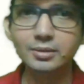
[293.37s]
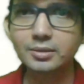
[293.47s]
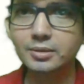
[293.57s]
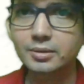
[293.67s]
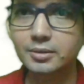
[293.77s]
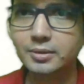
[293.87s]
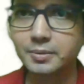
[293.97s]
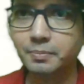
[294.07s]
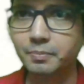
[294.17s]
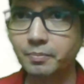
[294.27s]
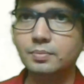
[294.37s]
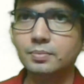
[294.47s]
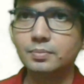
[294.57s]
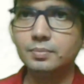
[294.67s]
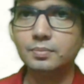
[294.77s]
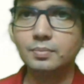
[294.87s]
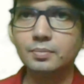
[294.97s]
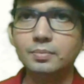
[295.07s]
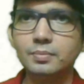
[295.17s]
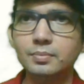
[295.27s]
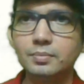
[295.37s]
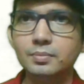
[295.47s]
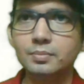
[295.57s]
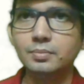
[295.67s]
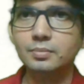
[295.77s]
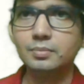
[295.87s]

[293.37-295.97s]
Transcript: (no one is talking)